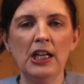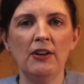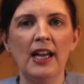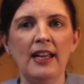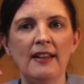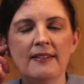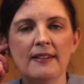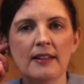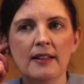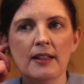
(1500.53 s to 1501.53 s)
our
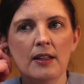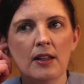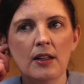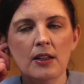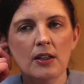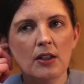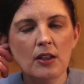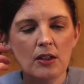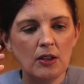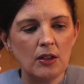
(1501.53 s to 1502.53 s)
eyes,
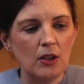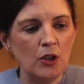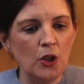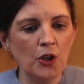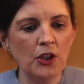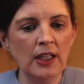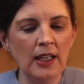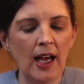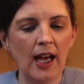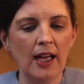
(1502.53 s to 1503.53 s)

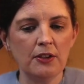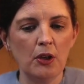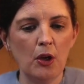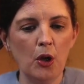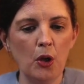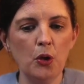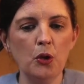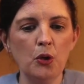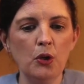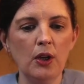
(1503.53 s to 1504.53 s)
looking at
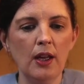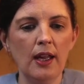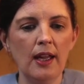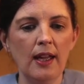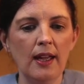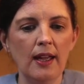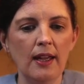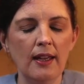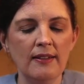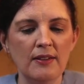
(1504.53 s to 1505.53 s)
who
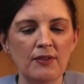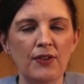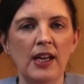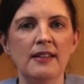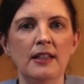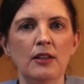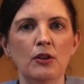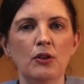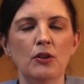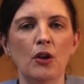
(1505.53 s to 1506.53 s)
is inviting
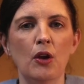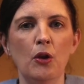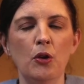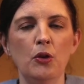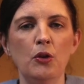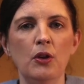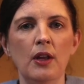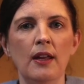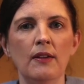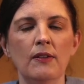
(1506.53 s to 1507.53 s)
you, who
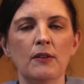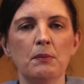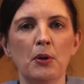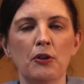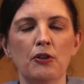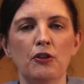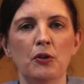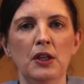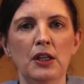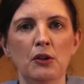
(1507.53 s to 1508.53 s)
is
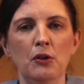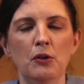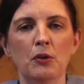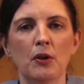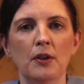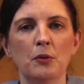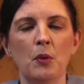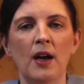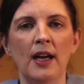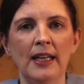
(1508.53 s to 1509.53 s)
pursuing you, and
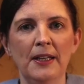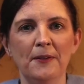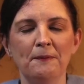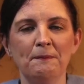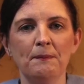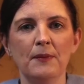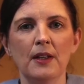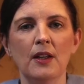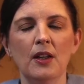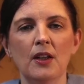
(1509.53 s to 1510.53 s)
why.
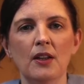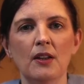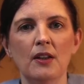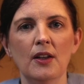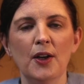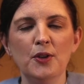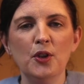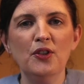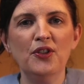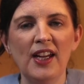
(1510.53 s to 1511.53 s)
On
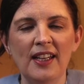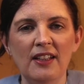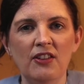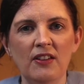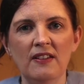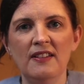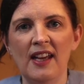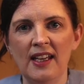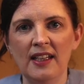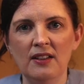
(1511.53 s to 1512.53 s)
Good Friday, Jesus
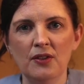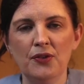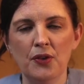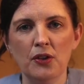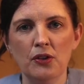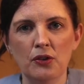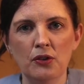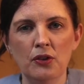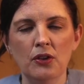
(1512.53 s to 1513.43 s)
died for you.